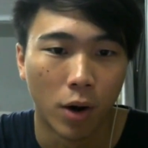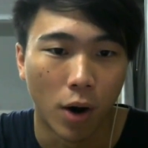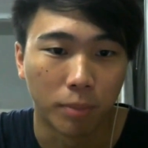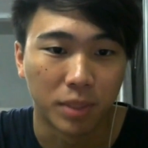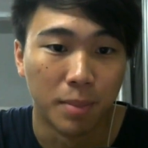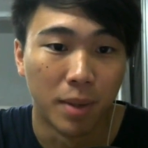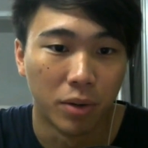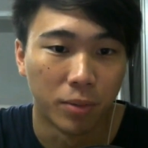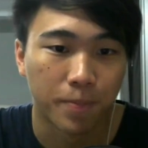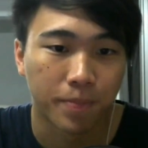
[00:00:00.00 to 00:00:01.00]

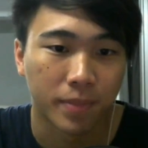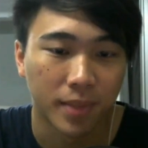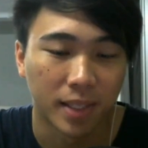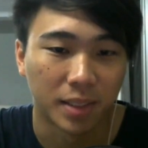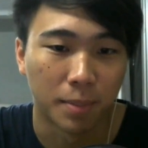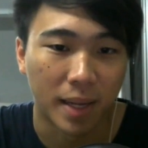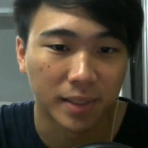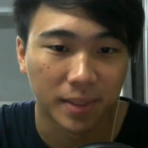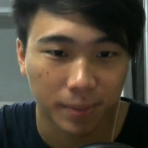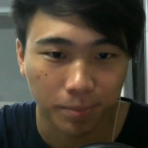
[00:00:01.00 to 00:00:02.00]
Optimal, that's the
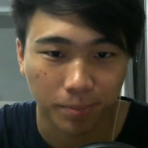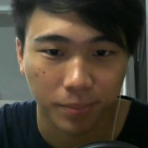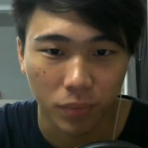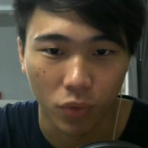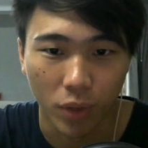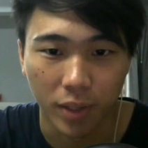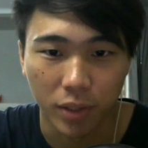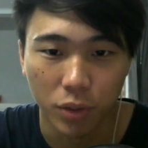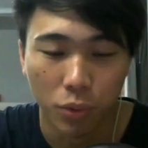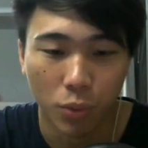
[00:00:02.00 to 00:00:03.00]
best. Right,
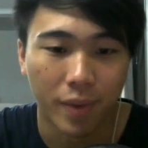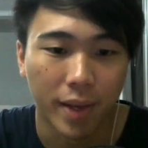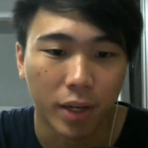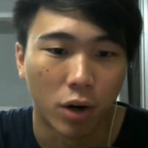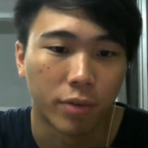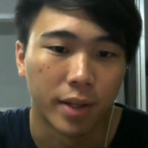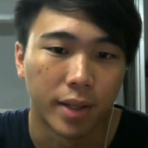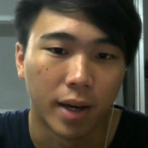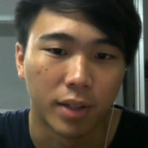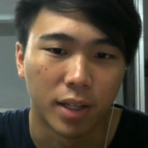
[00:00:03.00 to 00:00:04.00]
kill 1 egg off, and
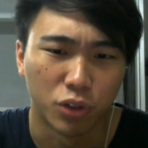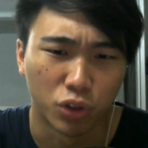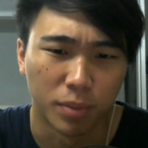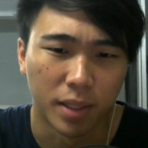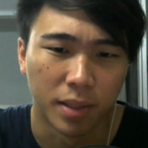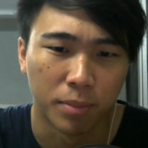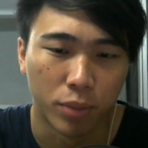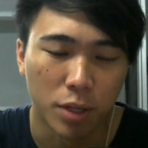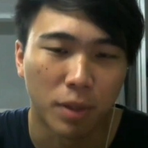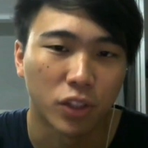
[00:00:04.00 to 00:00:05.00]
then after that, it should be
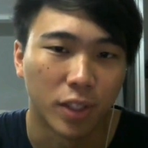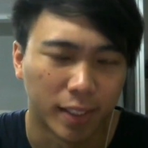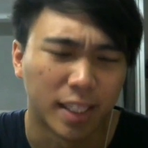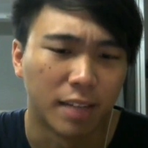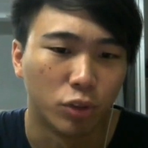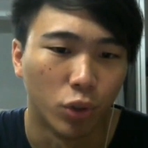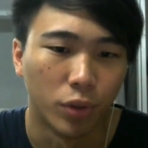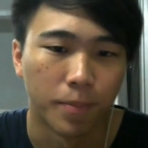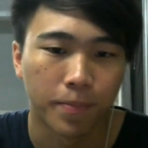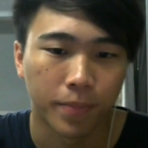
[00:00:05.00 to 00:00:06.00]
pretty much in the safe zone.
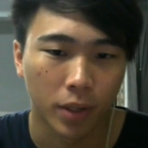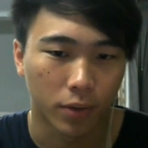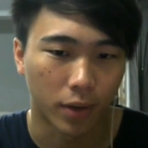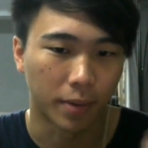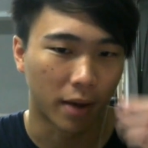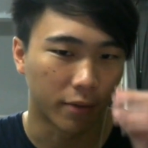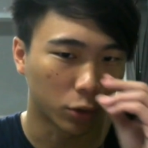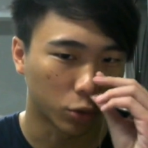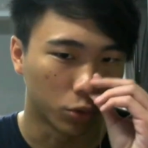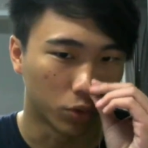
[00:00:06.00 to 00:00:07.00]
Right, having
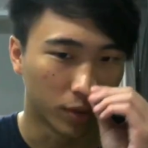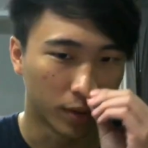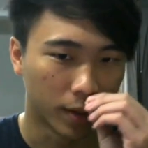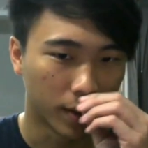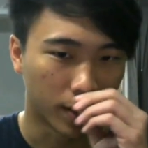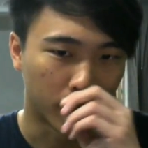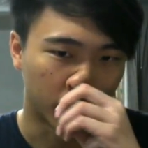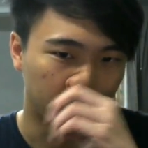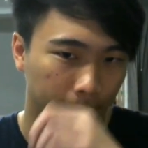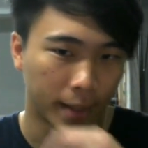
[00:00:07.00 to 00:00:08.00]
2
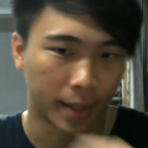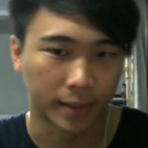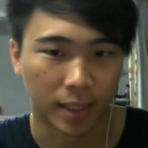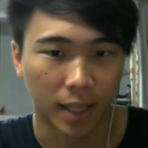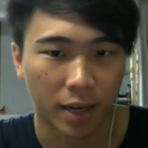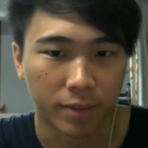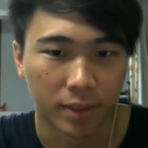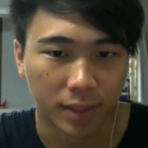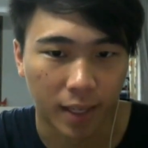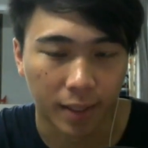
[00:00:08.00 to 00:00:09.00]
eggs alive
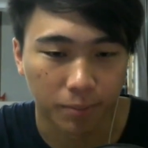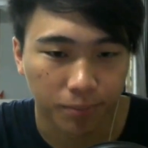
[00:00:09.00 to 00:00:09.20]
is like